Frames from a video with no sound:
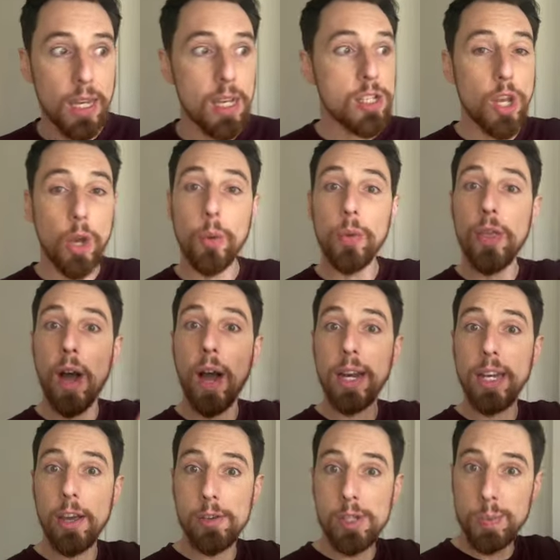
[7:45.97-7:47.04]
so that I
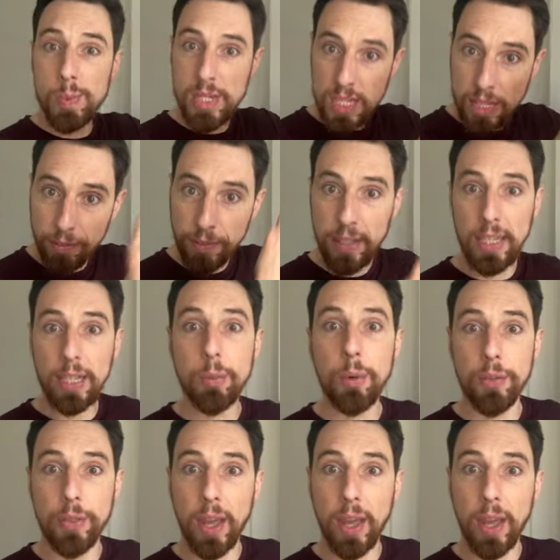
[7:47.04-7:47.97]
know specifically what